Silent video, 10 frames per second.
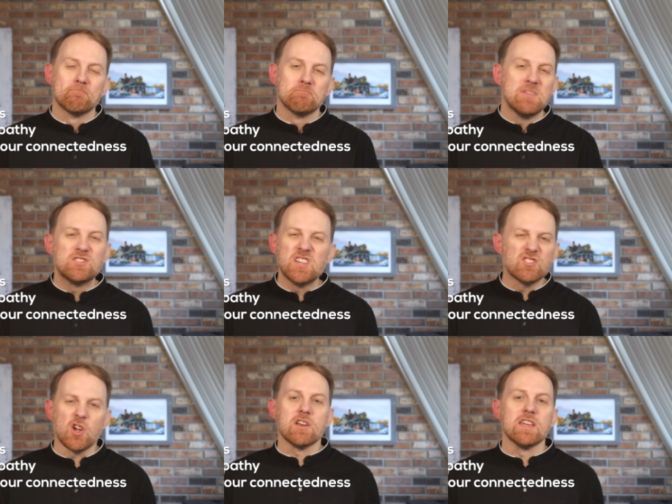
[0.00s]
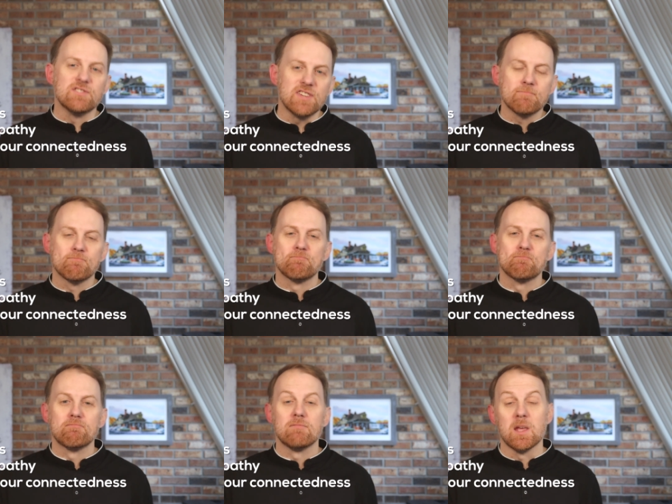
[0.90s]
These things aren't easy.
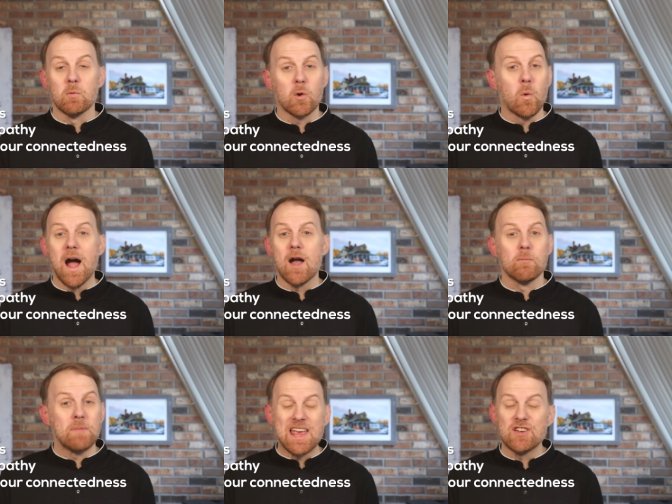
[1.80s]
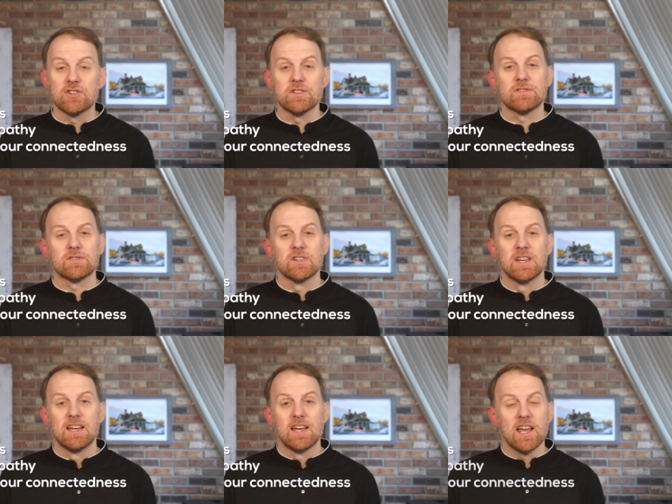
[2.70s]
They require patience
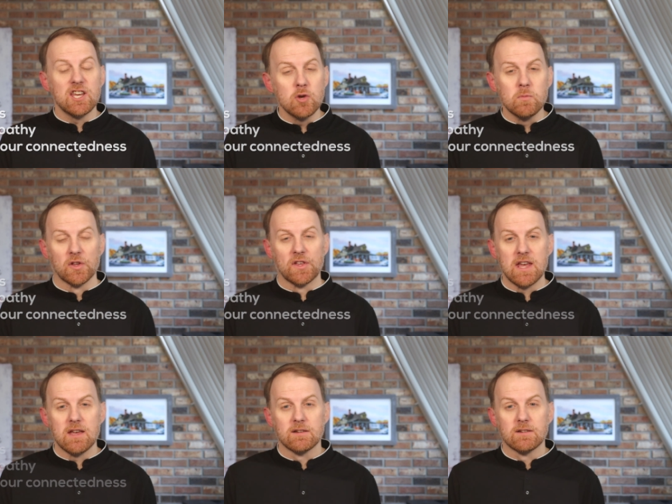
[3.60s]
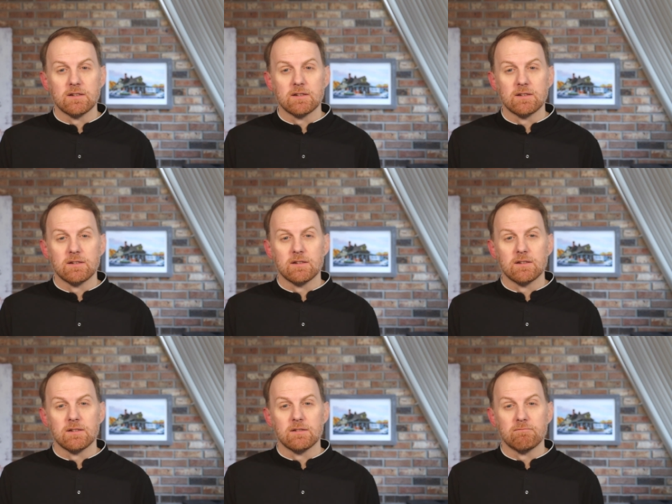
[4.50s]
and humility.
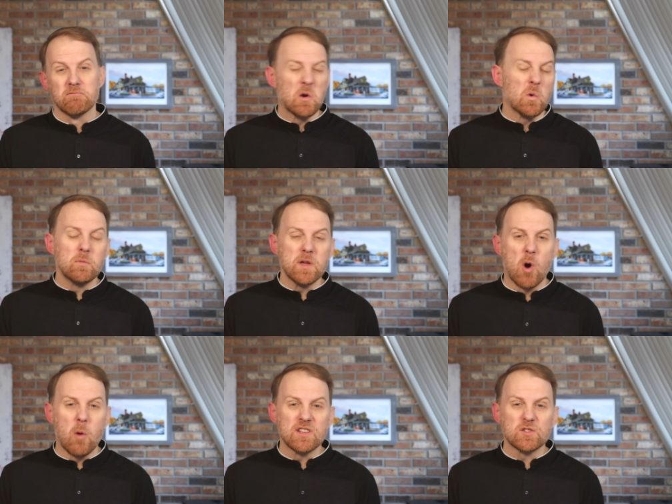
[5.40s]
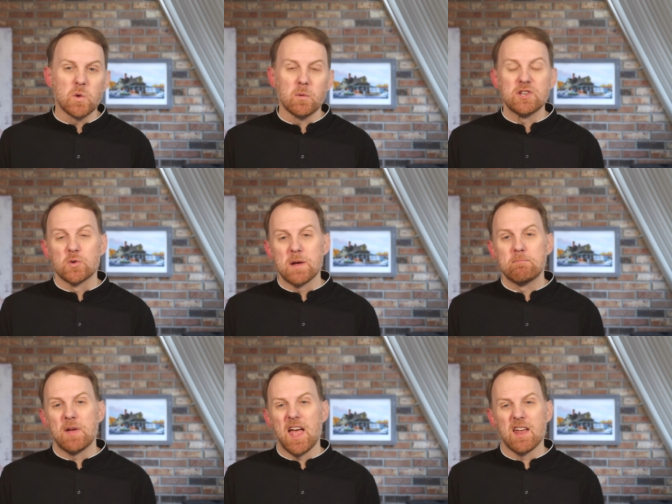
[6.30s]
There will be moments where we
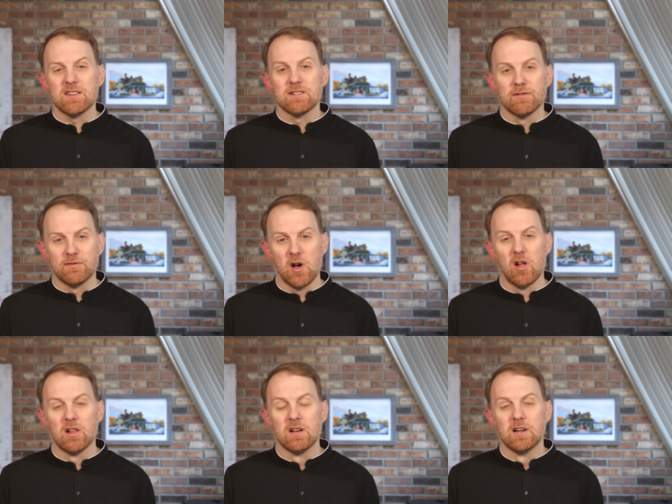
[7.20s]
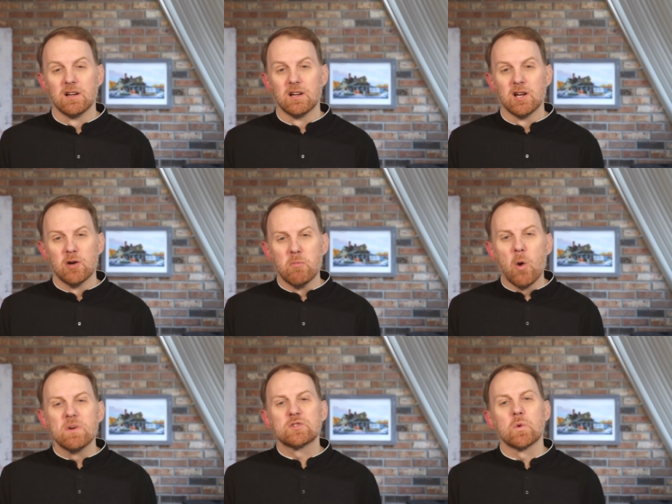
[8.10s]
trip and fall,
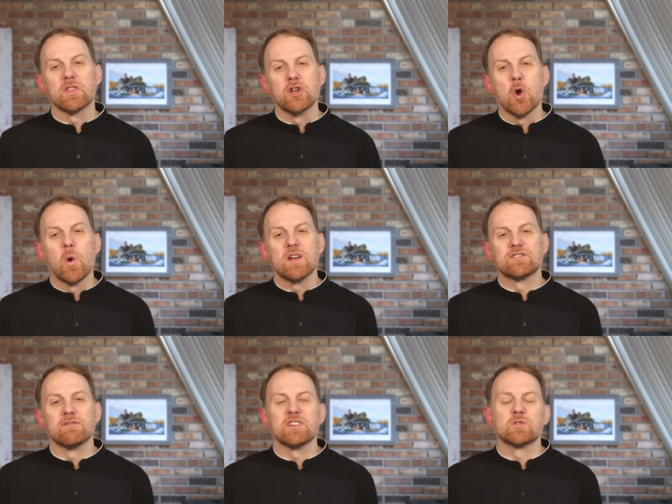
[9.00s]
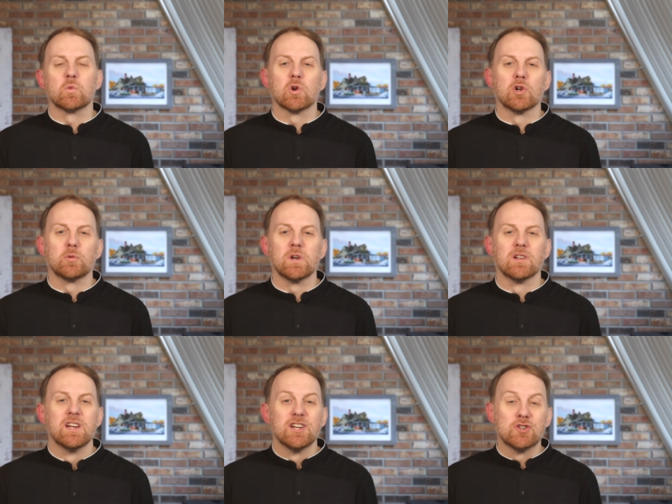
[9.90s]
moments where the noise of this world
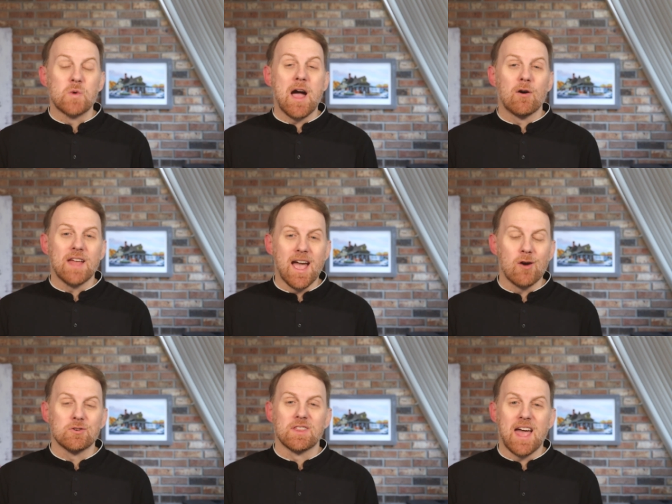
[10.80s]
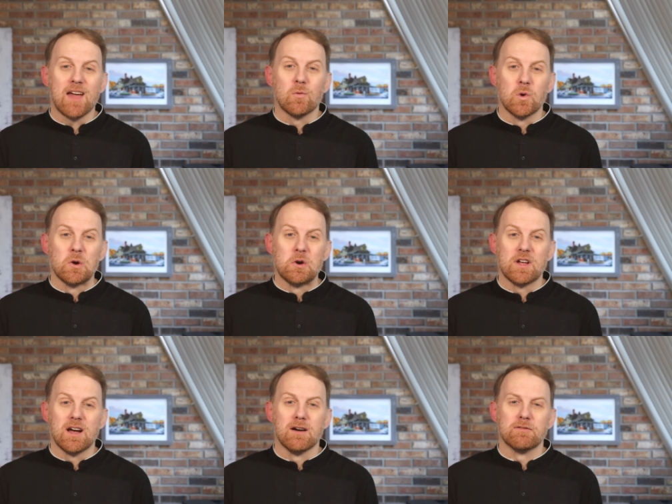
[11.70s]
will drown out that word
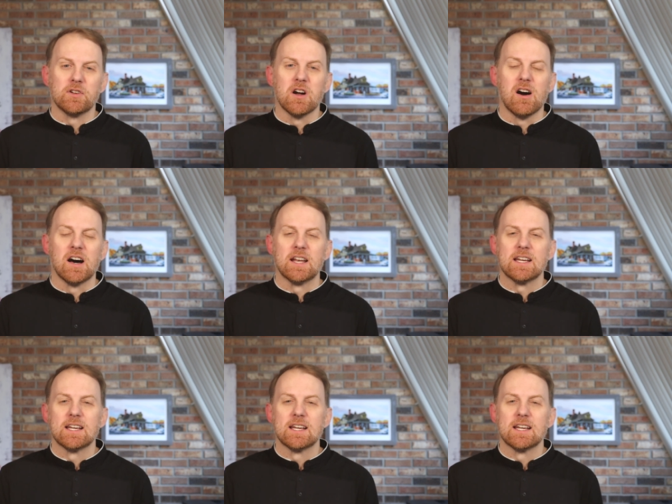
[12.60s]
of God.